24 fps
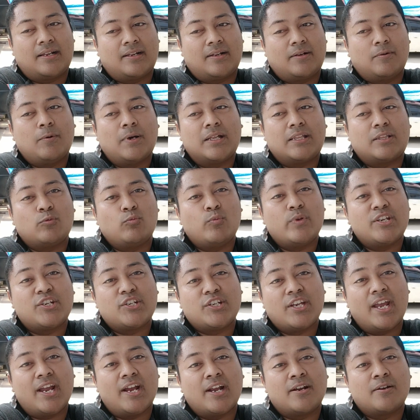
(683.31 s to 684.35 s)
what we
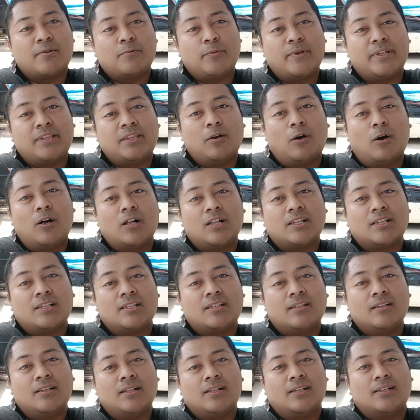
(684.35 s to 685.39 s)
share with all
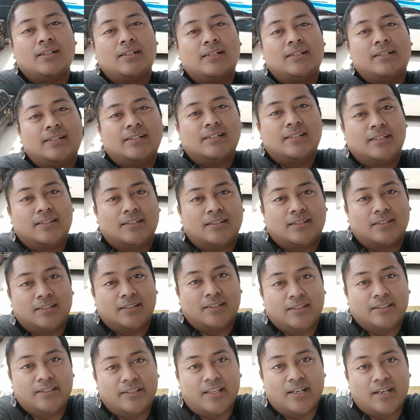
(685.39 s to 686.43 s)

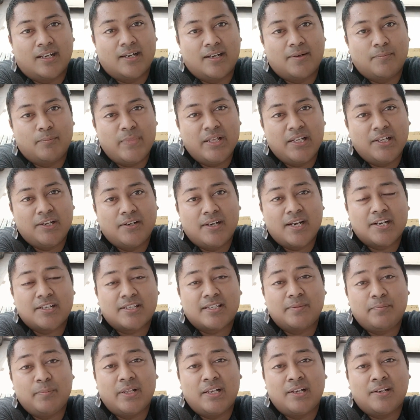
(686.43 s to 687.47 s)
the millionaires
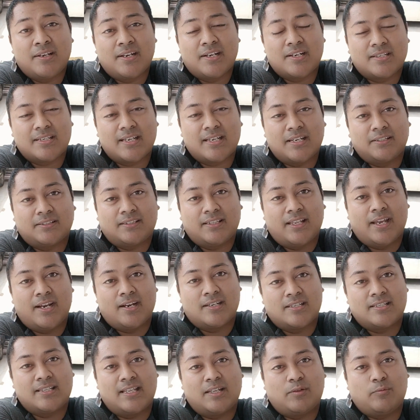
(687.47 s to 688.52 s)
and billionaires out there
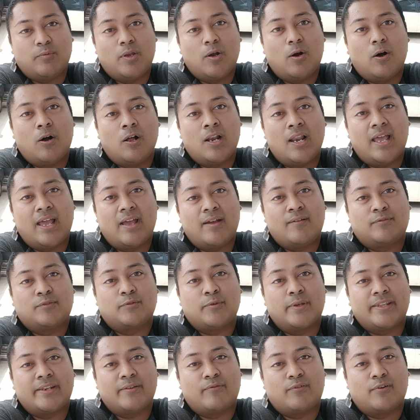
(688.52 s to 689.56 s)
is that we all have
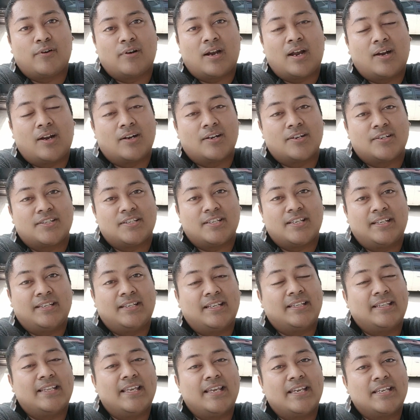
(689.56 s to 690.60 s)
24 hours in
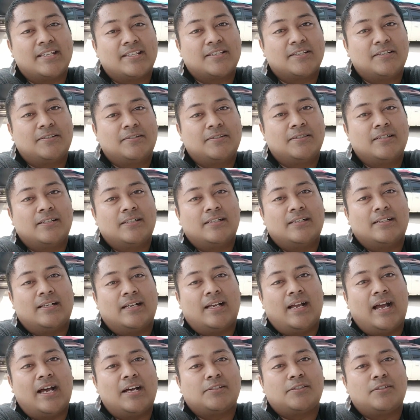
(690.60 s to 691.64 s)
the day. So,
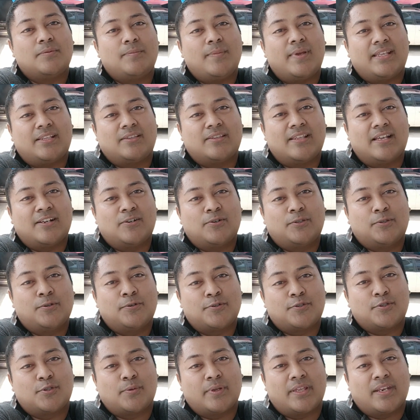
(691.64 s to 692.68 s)
how to make
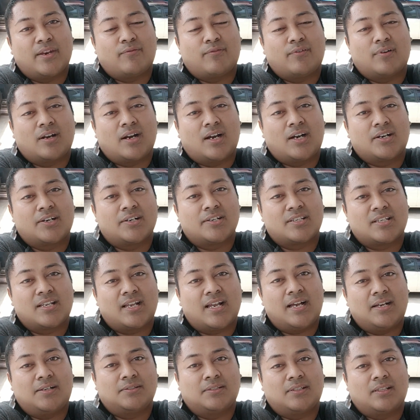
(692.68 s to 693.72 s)
those 24 hours
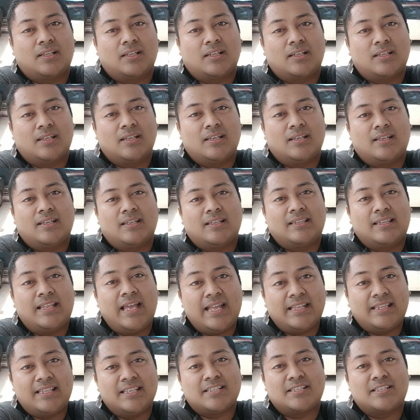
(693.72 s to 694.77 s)
count?
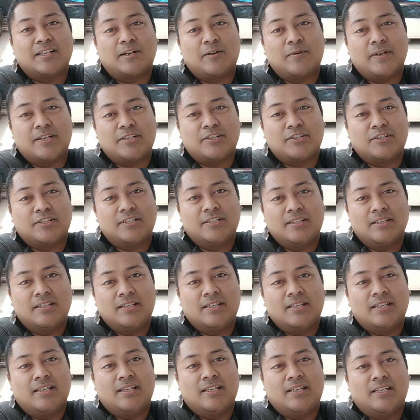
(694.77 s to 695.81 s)
That is the question.
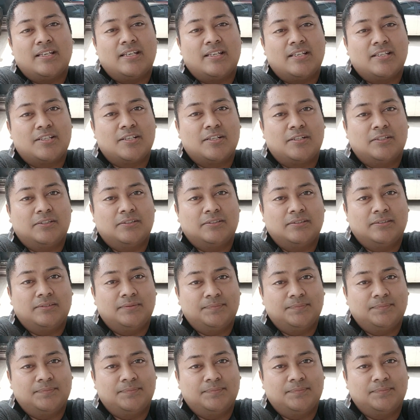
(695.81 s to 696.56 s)
So,